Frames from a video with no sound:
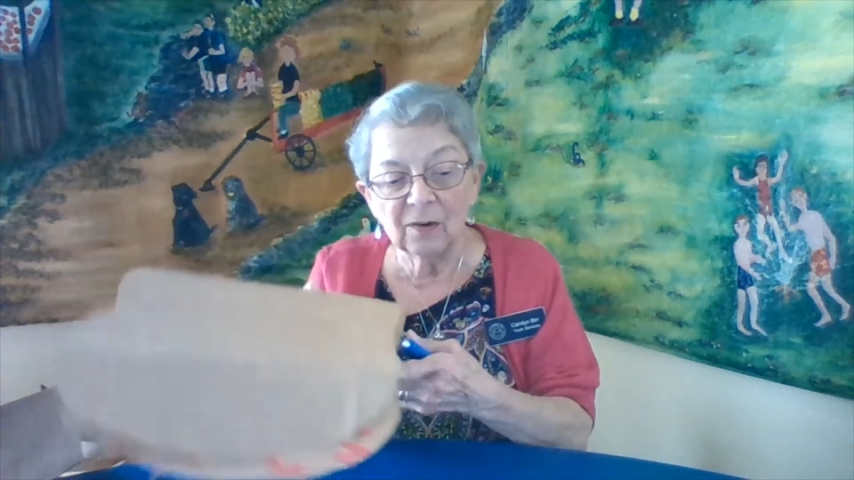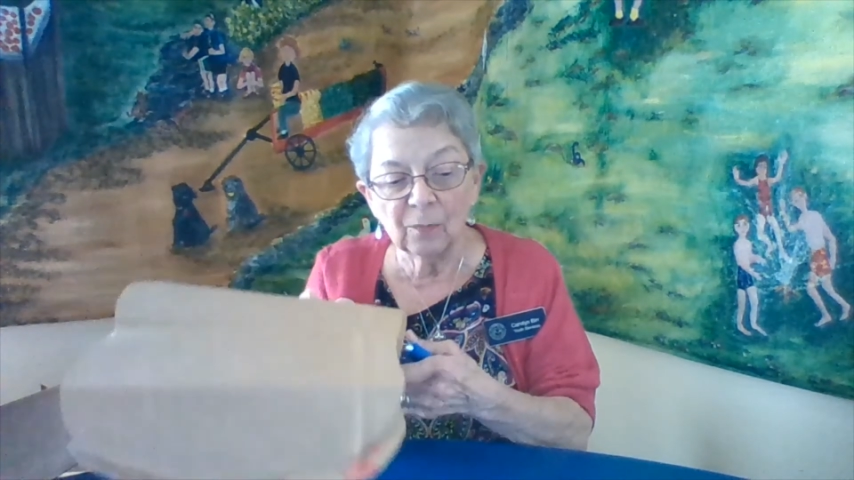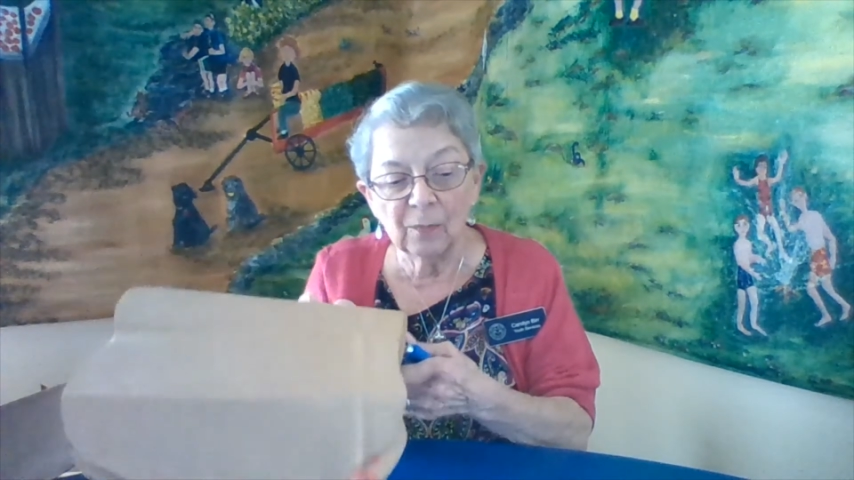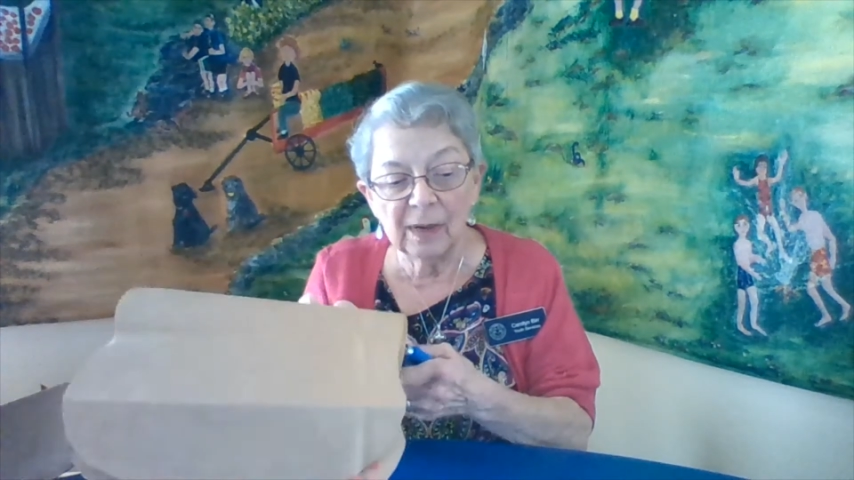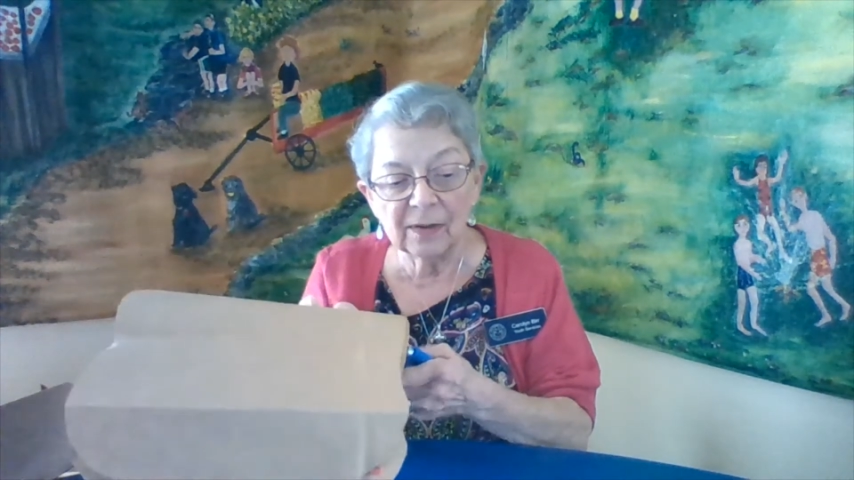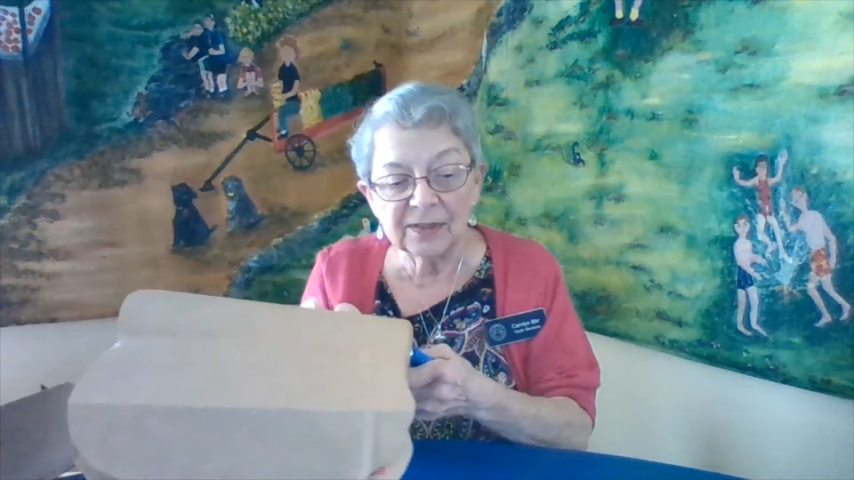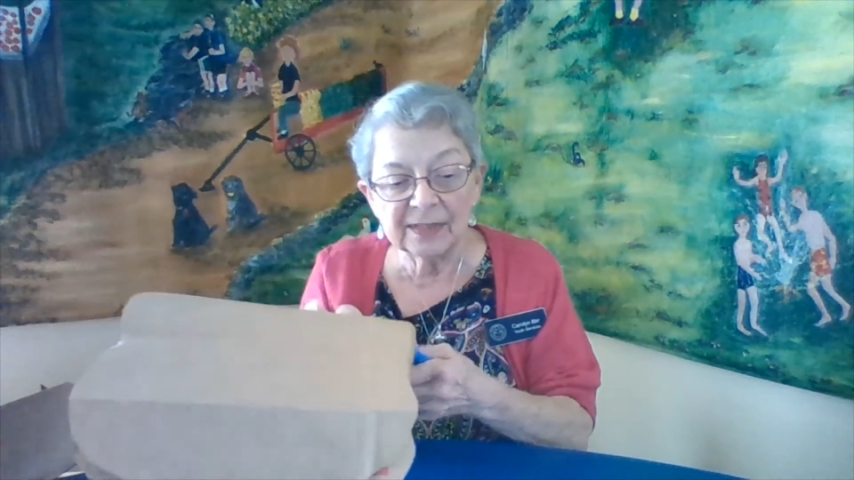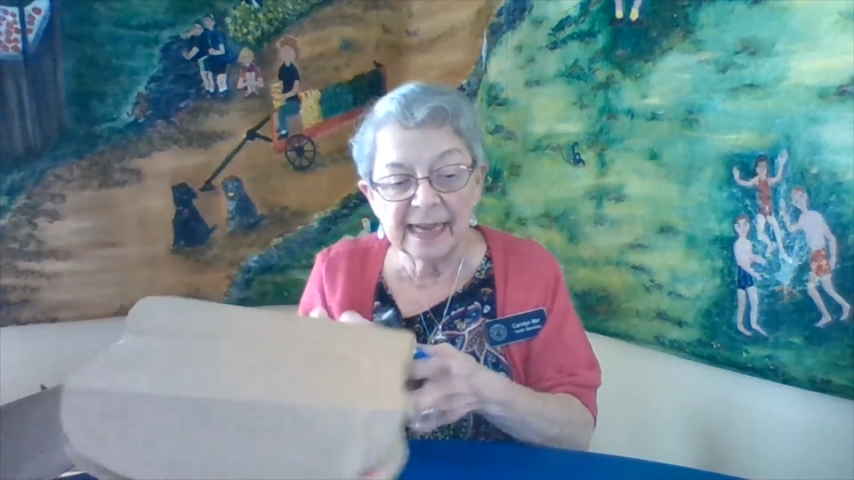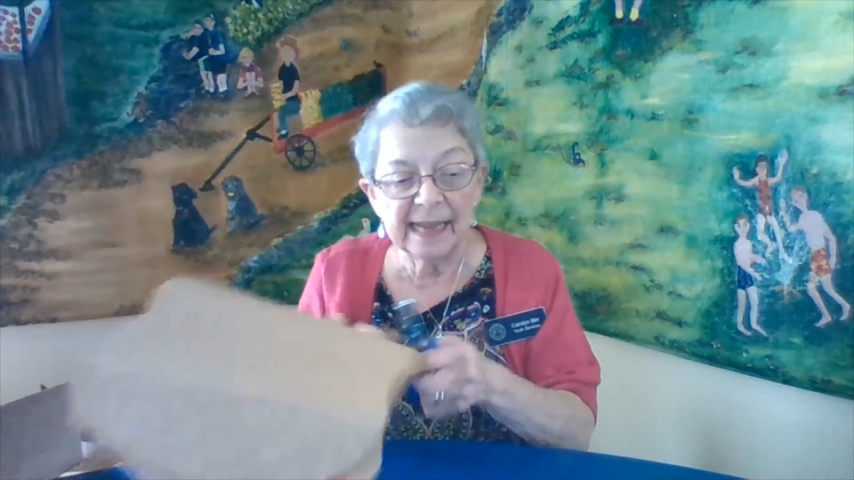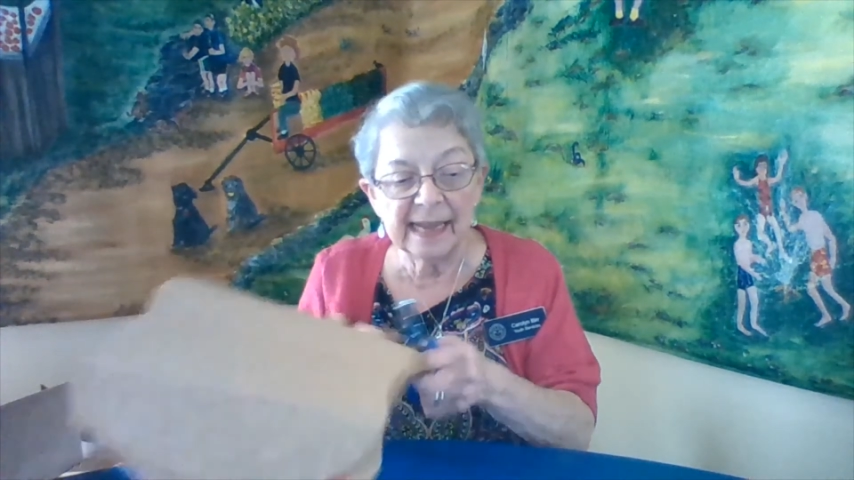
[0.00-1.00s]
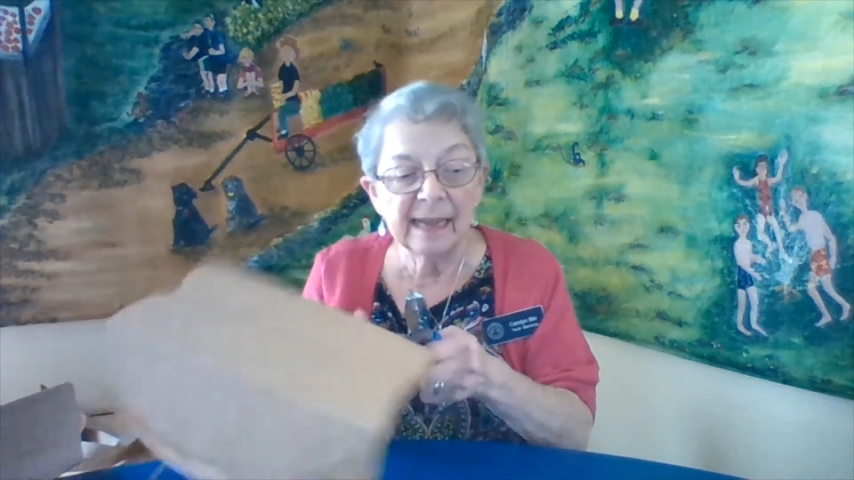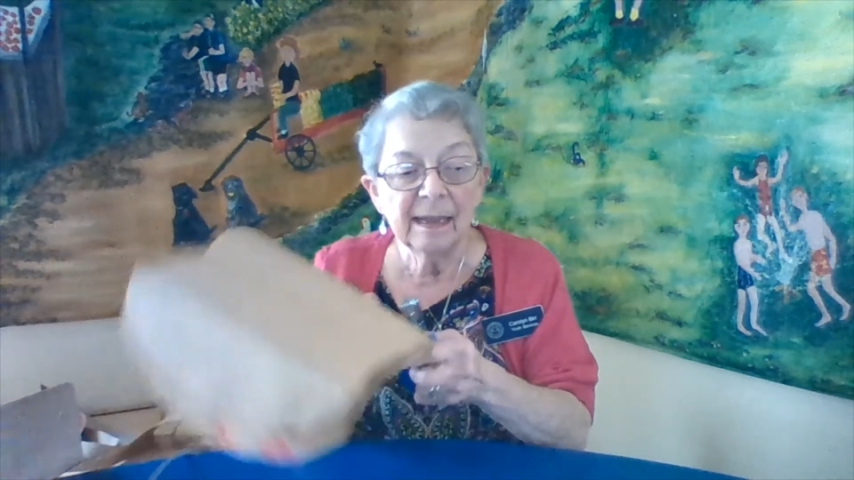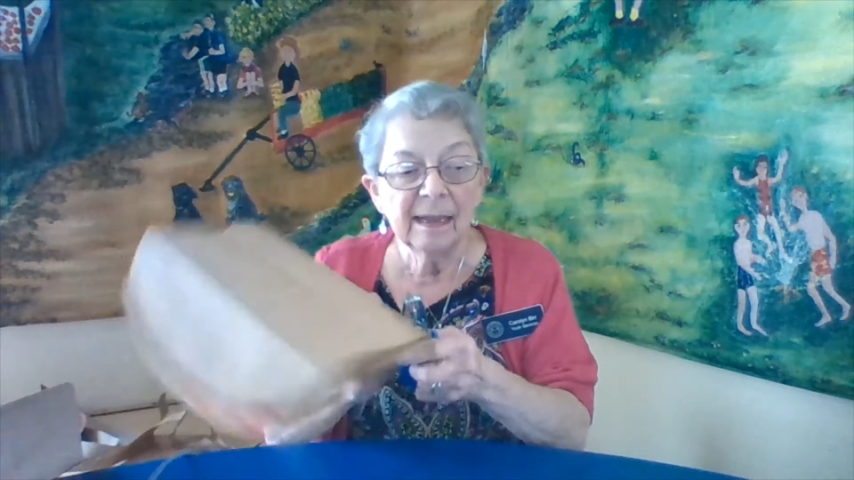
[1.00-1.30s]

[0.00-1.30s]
or we could say